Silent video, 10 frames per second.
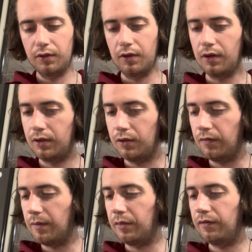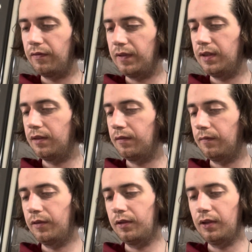November 5th
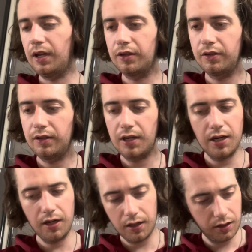for Election Day.